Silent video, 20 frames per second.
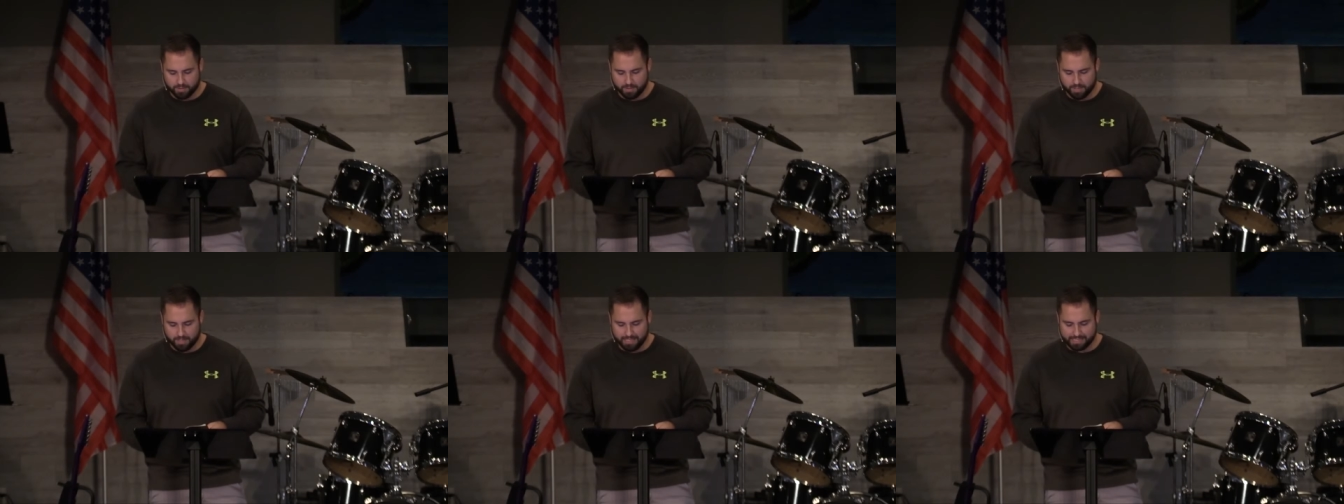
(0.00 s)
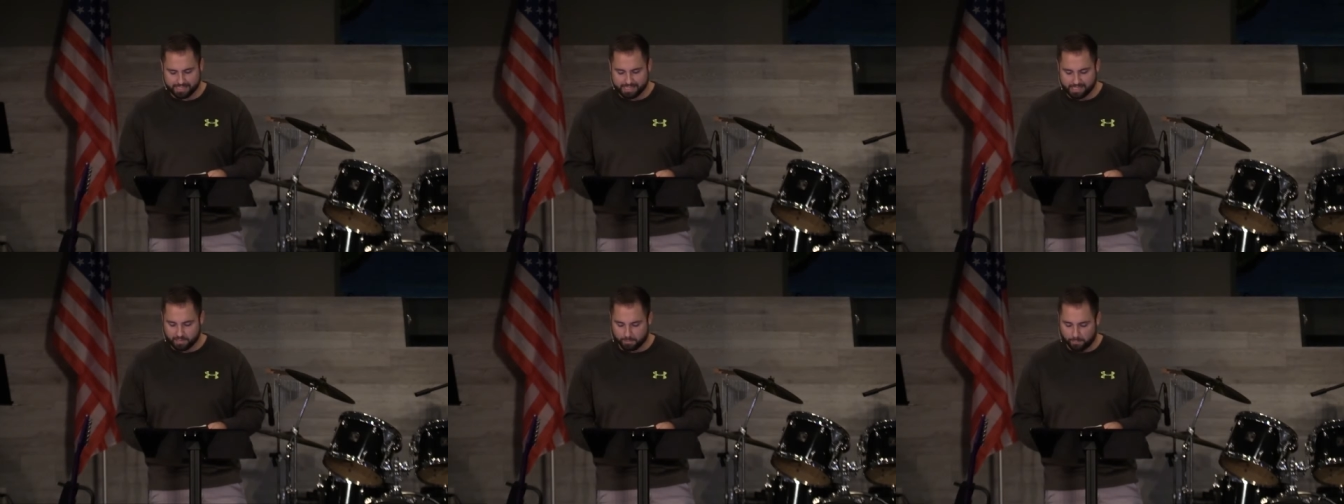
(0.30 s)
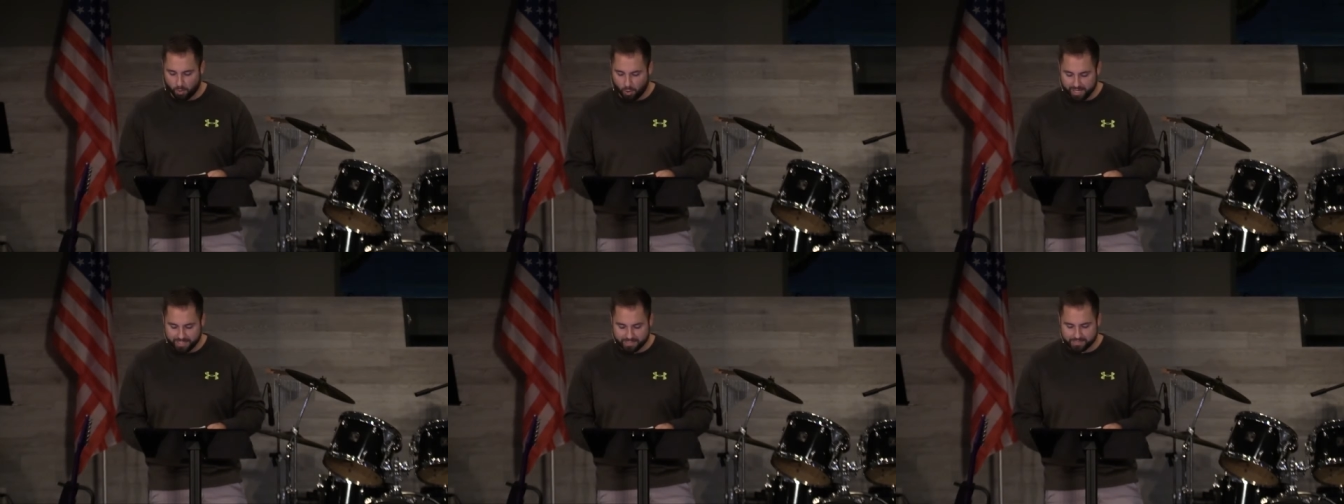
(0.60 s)
and he said, The
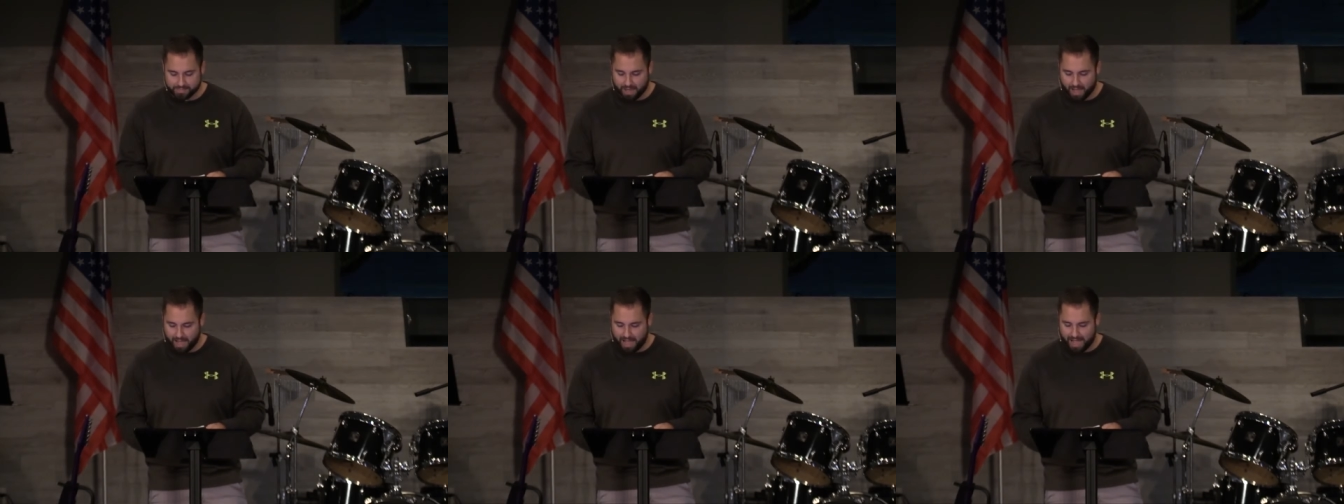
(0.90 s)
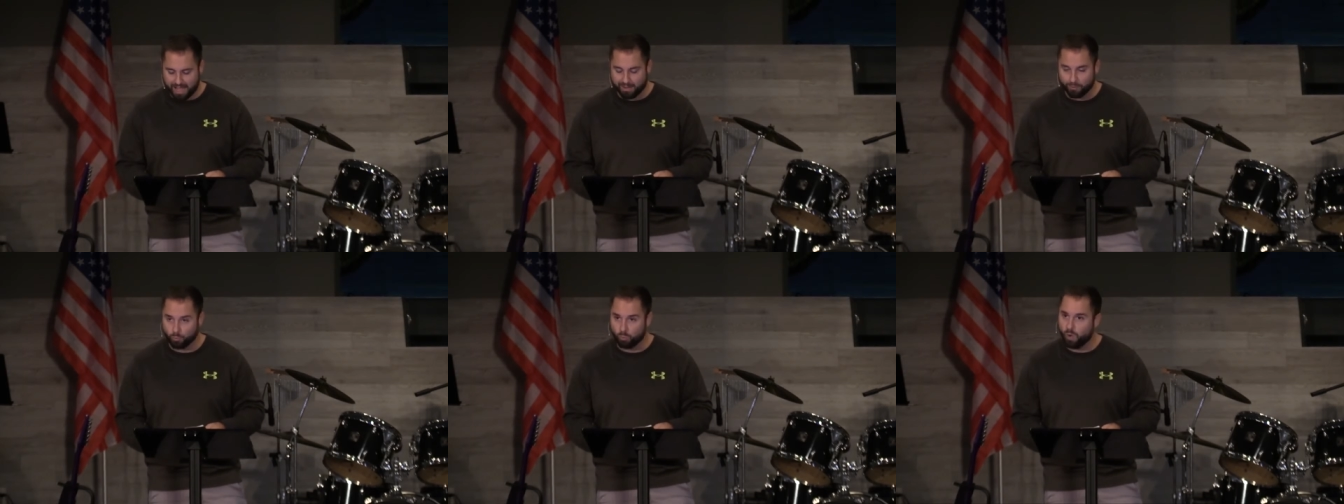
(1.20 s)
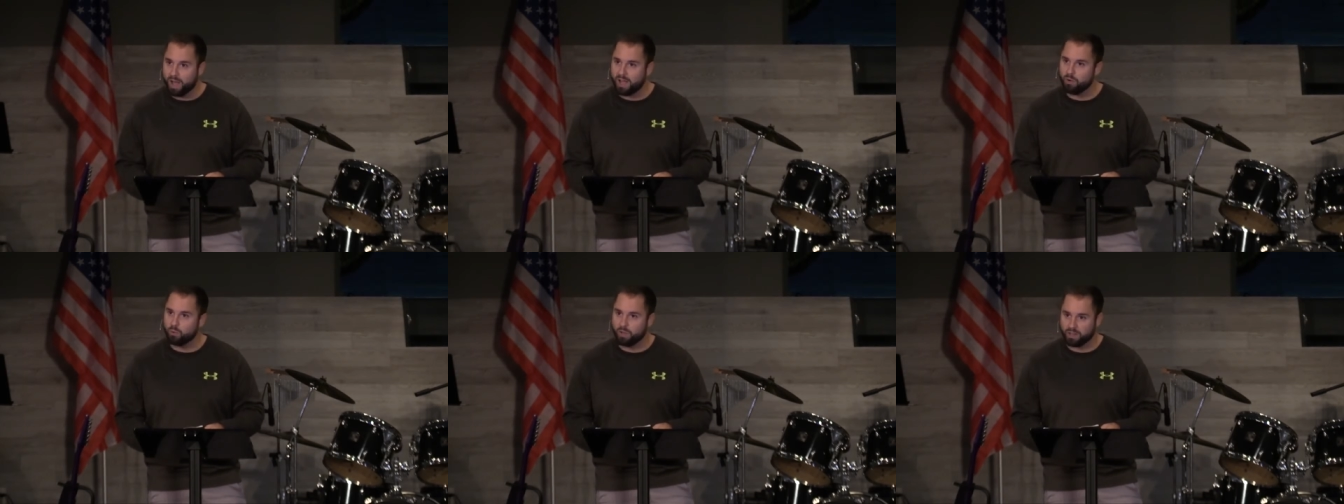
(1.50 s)
boy is gone.
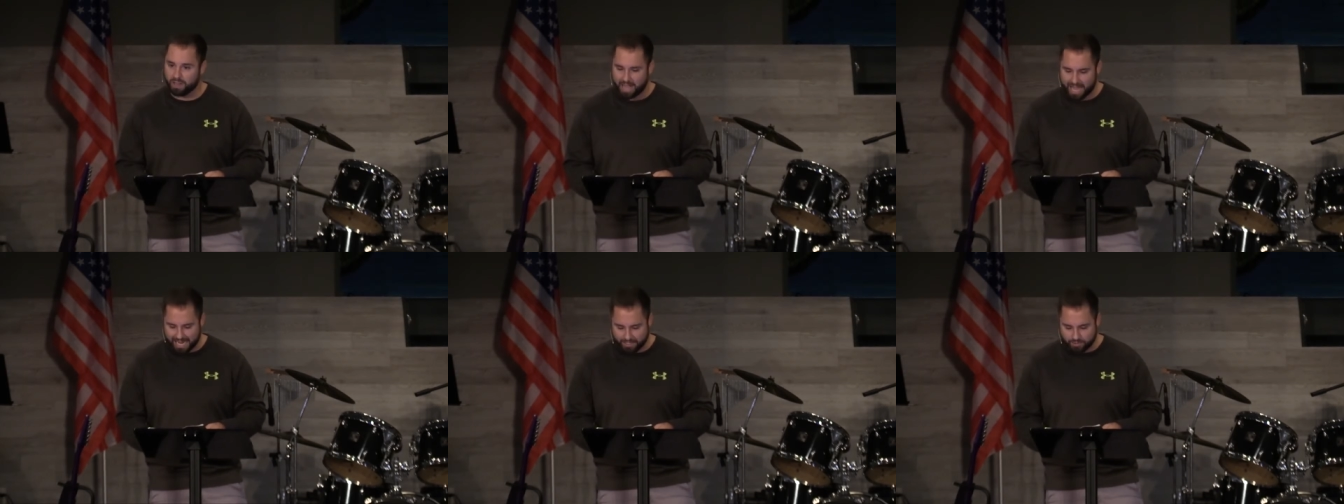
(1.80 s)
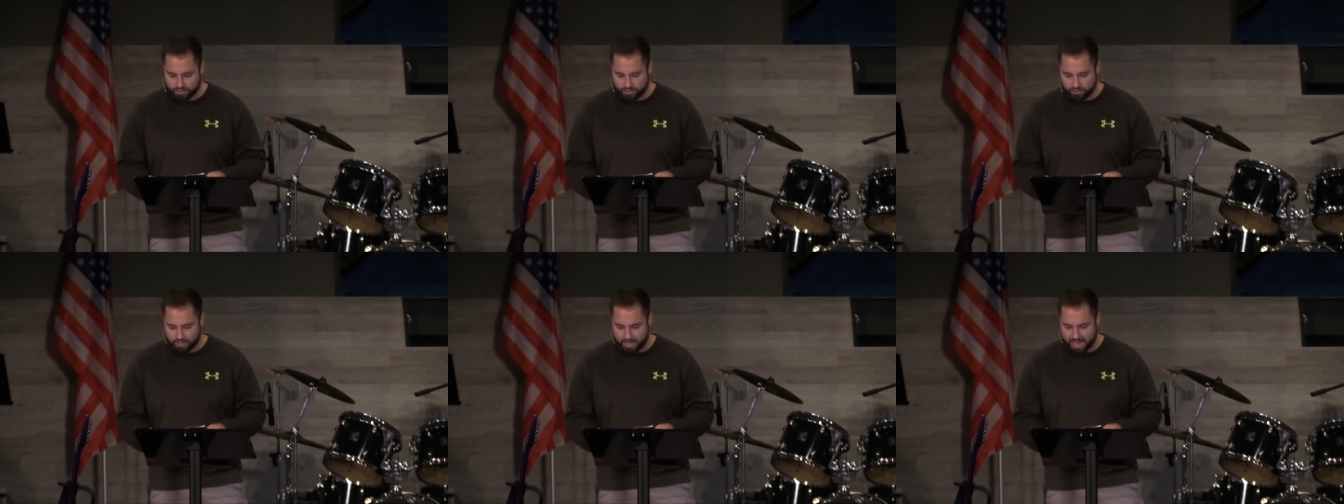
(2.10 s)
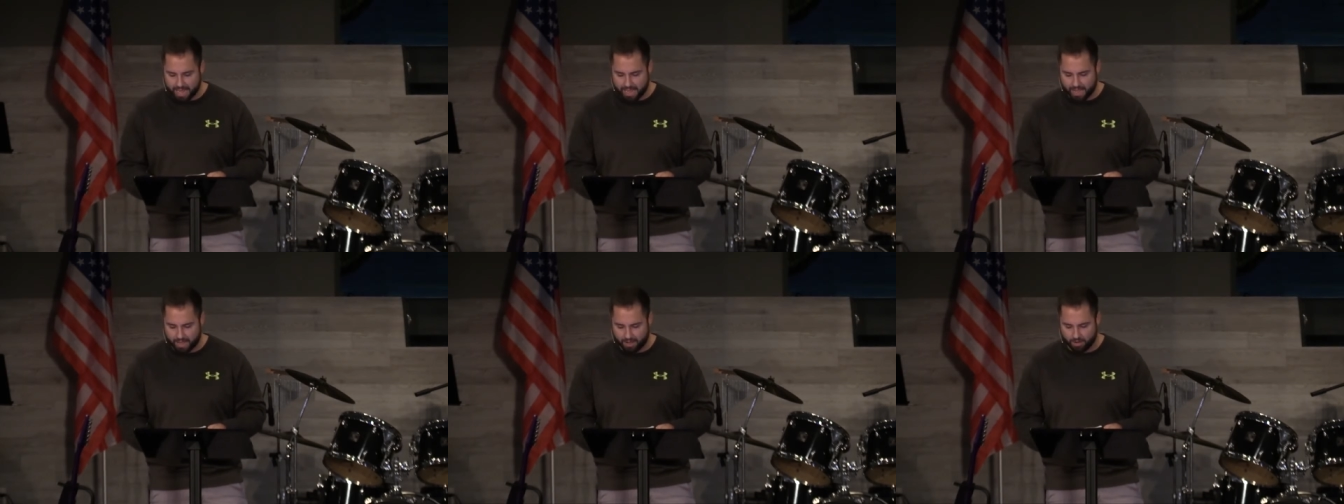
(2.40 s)
What will I do
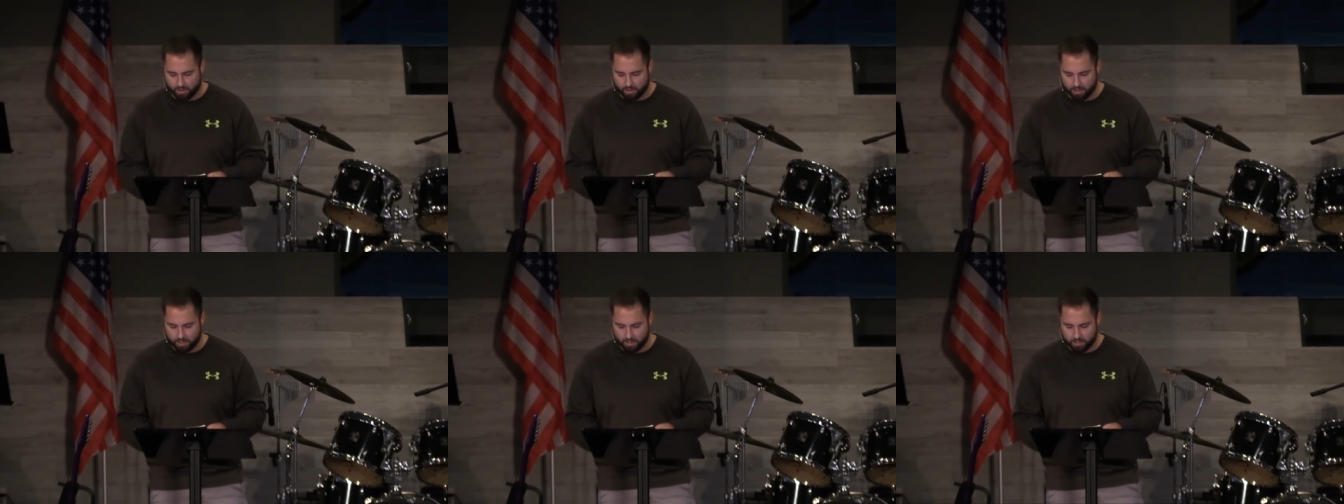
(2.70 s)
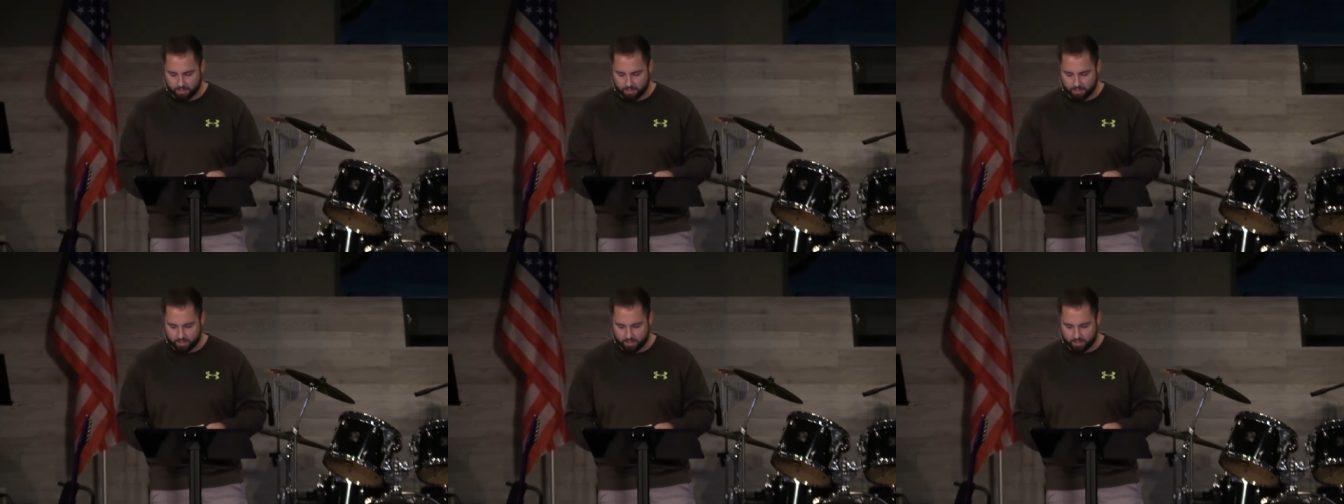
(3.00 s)
now?